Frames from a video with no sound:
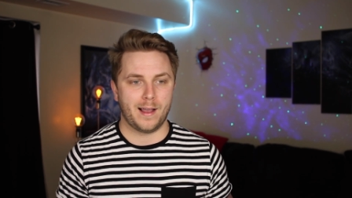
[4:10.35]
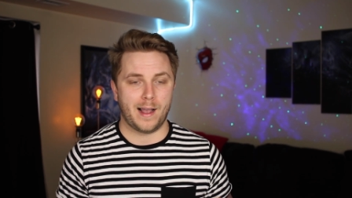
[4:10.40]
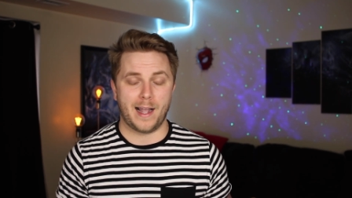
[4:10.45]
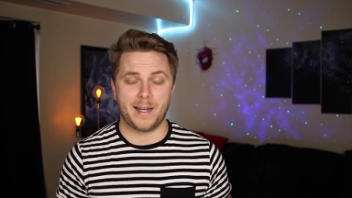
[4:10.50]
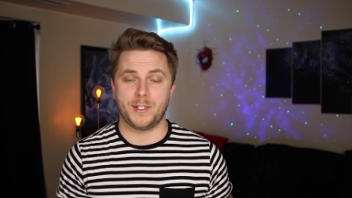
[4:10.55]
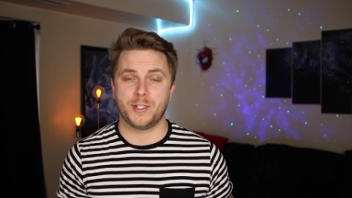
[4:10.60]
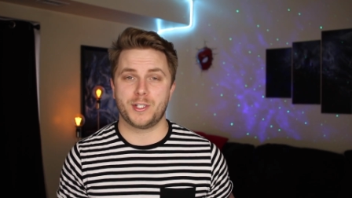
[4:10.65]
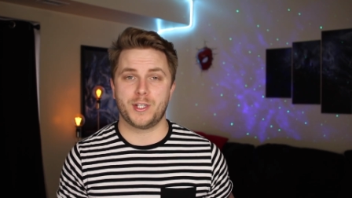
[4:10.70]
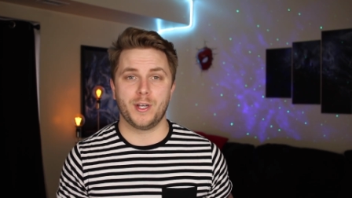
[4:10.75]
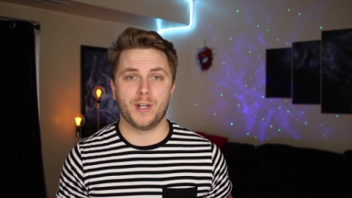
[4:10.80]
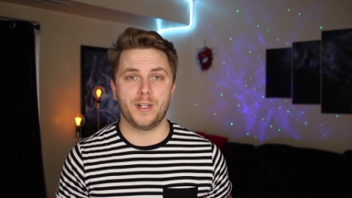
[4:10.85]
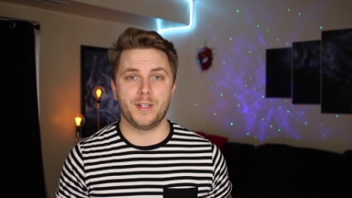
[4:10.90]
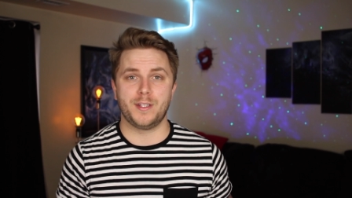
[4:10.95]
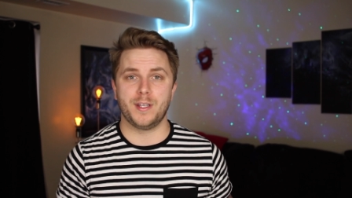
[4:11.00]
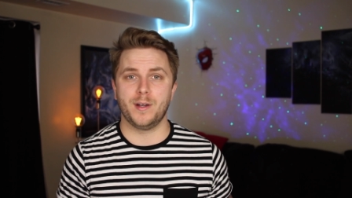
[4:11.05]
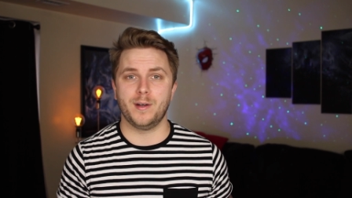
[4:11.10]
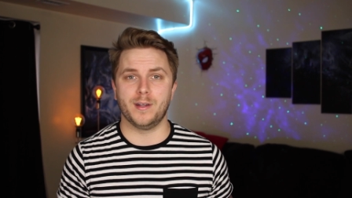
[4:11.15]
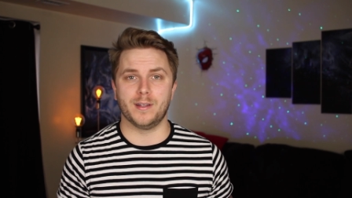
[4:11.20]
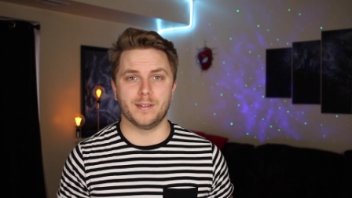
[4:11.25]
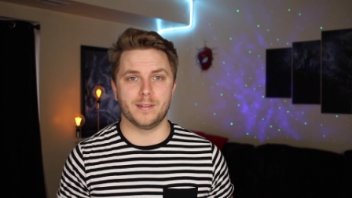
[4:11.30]
I just couldn't
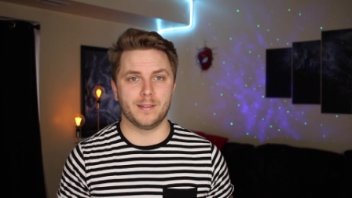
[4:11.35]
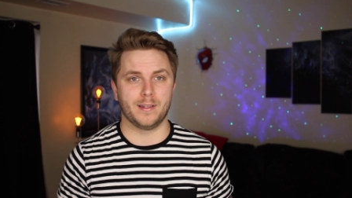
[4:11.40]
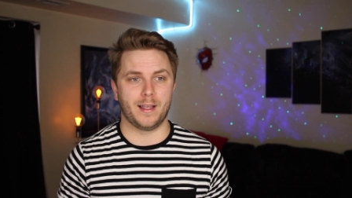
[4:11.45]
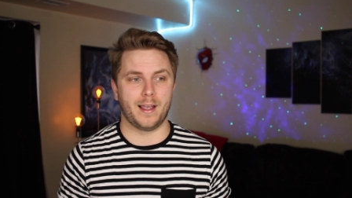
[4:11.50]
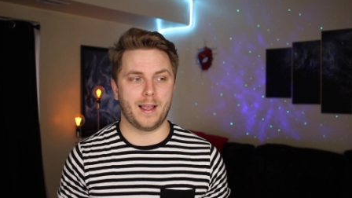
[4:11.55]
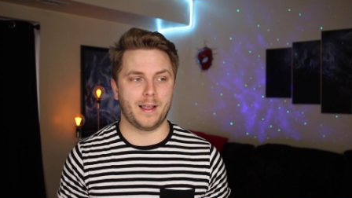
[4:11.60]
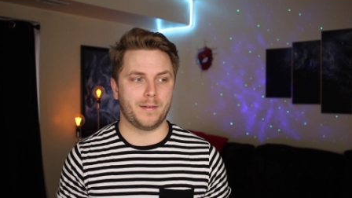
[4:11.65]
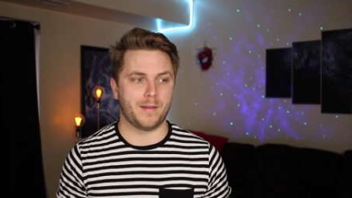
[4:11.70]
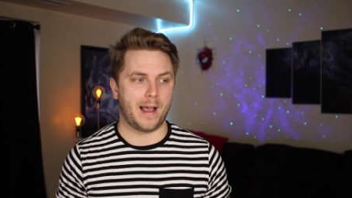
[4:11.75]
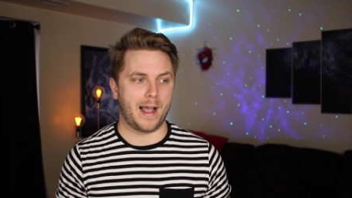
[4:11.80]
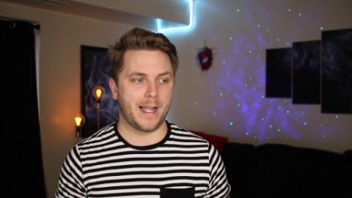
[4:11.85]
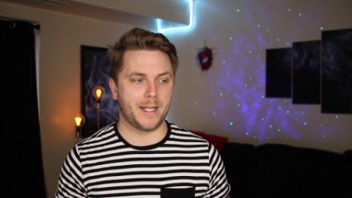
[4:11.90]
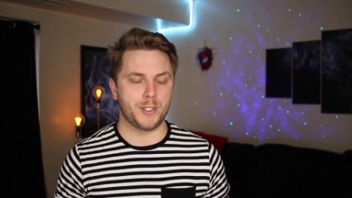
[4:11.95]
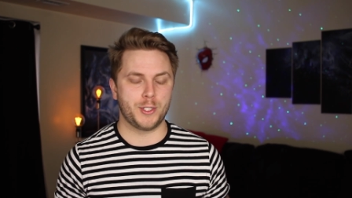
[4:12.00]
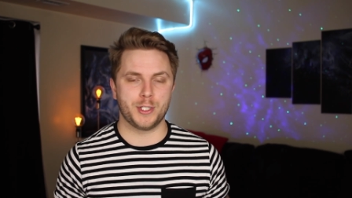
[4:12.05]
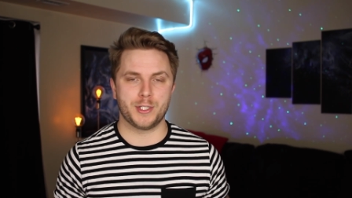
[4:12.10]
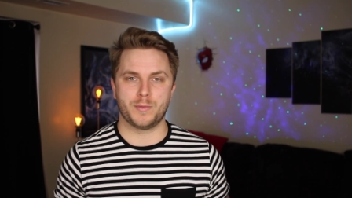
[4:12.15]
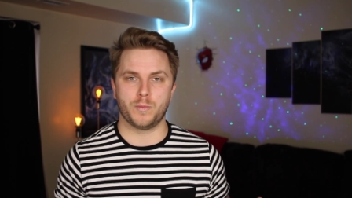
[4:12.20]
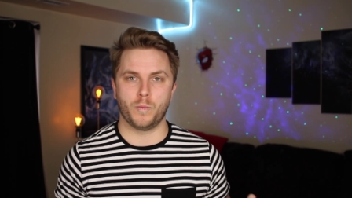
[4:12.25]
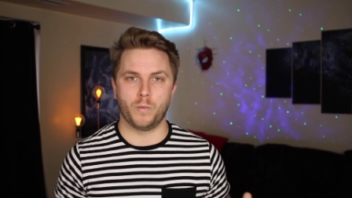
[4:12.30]
do it. I
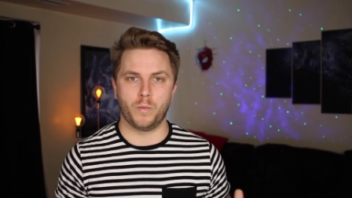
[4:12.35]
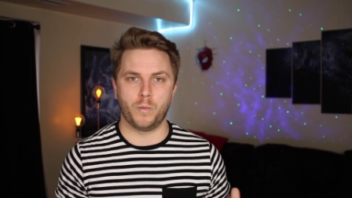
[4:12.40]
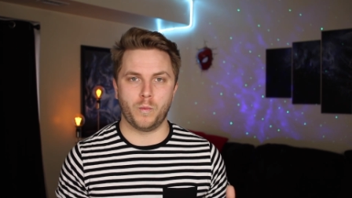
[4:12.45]
just